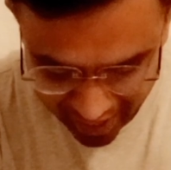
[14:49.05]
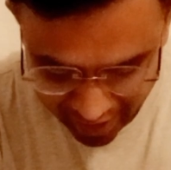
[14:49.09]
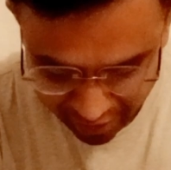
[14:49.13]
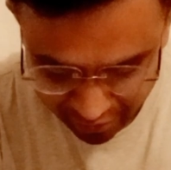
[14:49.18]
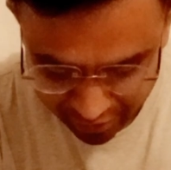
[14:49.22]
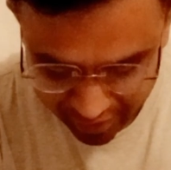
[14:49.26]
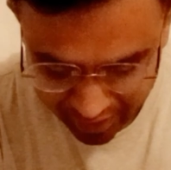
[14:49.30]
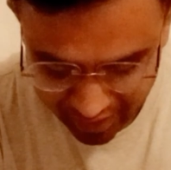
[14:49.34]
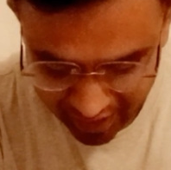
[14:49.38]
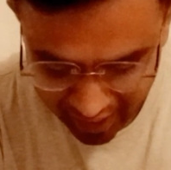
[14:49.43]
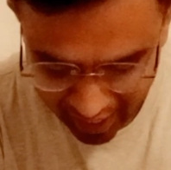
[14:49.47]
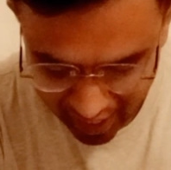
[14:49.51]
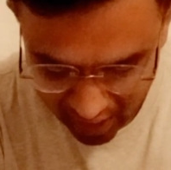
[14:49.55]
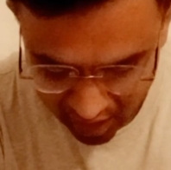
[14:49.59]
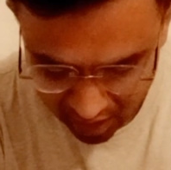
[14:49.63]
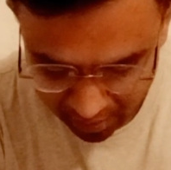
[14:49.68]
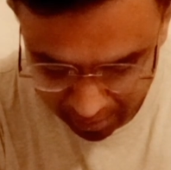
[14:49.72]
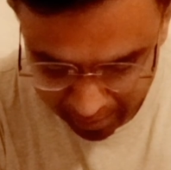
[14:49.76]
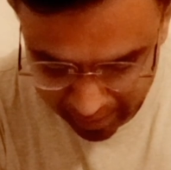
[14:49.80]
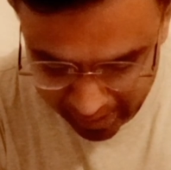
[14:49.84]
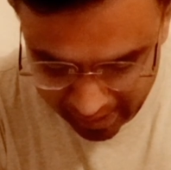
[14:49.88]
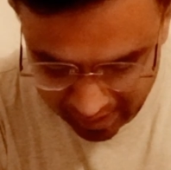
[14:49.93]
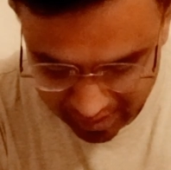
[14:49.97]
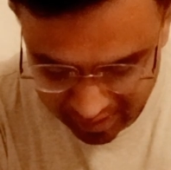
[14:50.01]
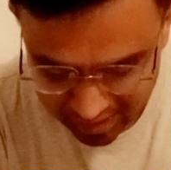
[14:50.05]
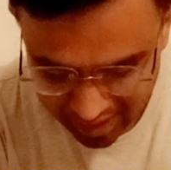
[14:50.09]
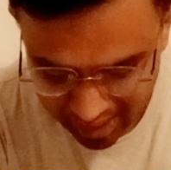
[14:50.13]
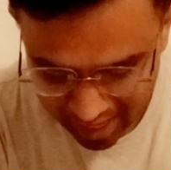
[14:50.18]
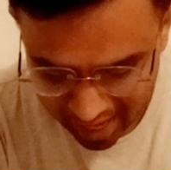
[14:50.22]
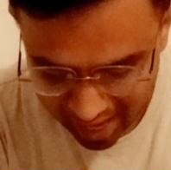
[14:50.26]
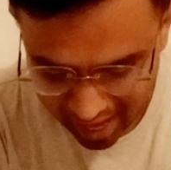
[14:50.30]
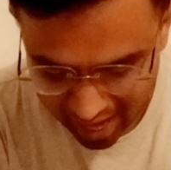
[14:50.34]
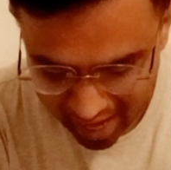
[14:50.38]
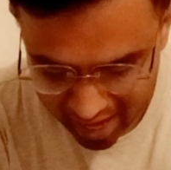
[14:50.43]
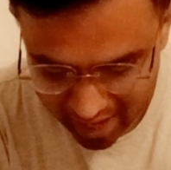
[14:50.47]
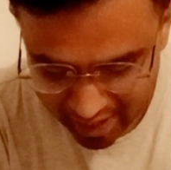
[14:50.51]
with helmets
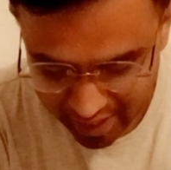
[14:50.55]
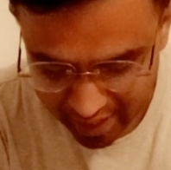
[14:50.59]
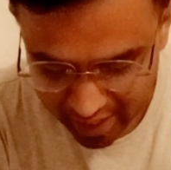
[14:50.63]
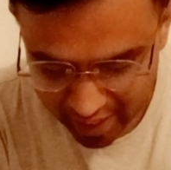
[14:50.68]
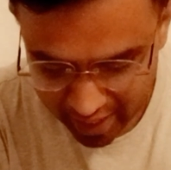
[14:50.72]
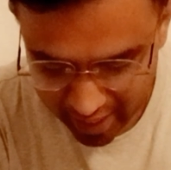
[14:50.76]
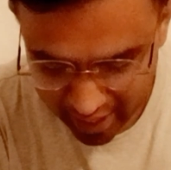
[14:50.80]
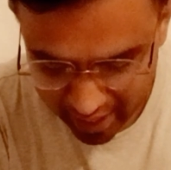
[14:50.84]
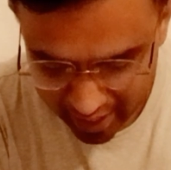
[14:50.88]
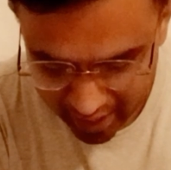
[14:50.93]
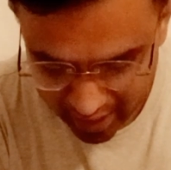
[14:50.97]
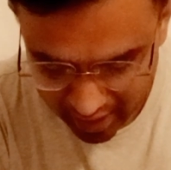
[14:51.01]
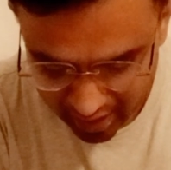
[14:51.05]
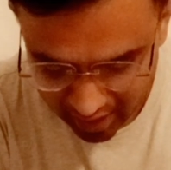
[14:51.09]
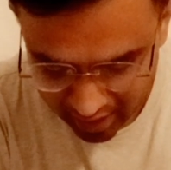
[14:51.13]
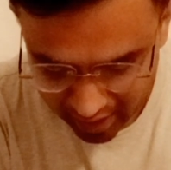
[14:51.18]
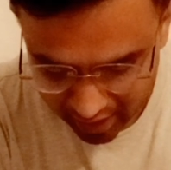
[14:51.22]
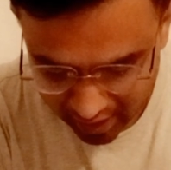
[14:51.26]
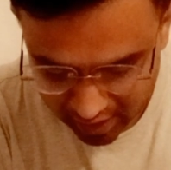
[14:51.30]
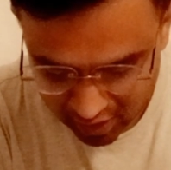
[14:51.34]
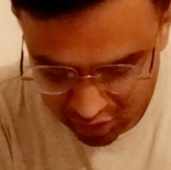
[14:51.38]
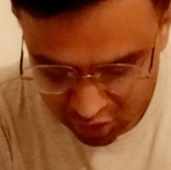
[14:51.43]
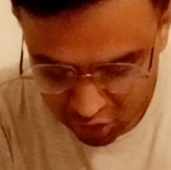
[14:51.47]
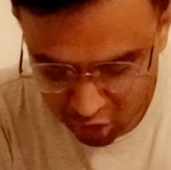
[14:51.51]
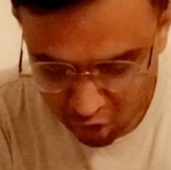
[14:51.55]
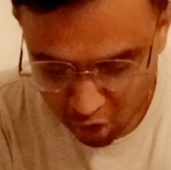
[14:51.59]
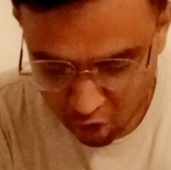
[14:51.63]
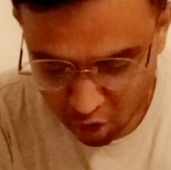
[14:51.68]
and headlights